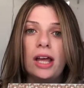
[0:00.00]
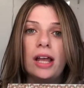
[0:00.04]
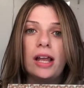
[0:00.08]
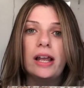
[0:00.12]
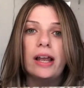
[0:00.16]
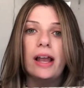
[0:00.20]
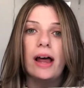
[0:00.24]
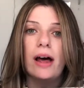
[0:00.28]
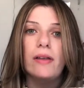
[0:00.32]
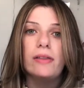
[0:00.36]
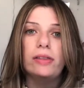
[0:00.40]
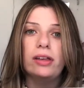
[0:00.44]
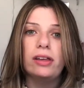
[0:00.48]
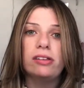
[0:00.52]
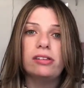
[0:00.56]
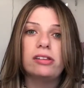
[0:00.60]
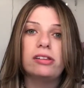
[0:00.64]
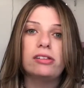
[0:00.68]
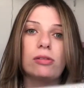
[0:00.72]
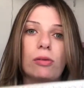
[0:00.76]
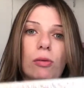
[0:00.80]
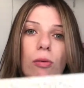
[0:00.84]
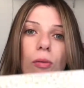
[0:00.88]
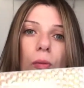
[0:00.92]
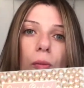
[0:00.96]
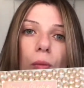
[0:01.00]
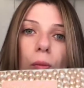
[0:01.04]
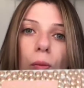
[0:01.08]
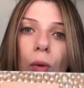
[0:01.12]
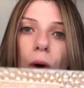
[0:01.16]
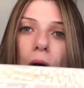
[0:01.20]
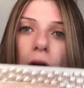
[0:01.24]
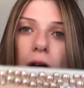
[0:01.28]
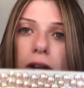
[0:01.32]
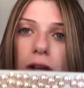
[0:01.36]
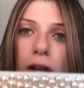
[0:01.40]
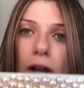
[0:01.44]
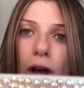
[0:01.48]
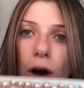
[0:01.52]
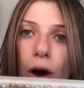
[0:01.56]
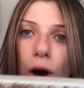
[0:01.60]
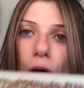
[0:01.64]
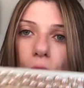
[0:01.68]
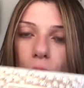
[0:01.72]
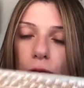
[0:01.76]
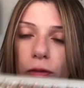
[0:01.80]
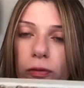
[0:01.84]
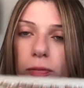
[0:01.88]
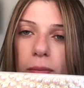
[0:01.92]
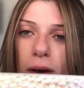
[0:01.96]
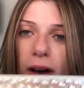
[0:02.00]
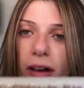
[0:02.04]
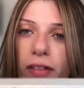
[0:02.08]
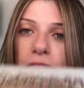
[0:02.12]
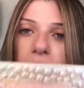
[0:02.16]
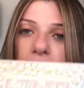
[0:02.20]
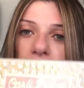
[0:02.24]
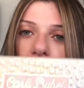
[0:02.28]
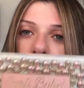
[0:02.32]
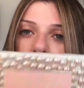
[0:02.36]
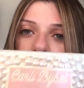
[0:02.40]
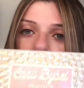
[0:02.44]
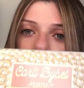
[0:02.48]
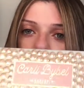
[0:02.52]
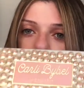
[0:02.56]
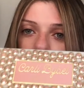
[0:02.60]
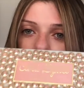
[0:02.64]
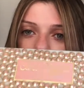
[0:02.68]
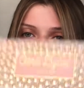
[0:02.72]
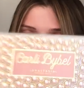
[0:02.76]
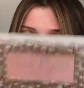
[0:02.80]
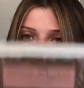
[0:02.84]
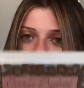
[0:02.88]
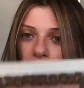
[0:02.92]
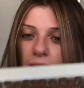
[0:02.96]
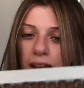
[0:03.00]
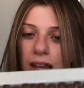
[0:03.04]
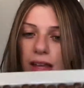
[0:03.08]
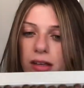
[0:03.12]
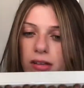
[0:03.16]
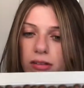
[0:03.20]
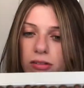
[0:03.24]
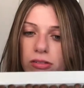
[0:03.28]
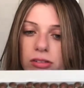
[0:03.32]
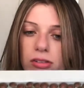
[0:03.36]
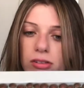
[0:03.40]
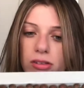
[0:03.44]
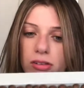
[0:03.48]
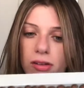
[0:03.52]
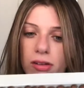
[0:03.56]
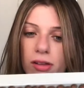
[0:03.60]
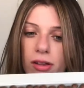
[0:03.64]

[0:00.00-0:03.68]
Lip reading: Now this is one of my favourite palettes.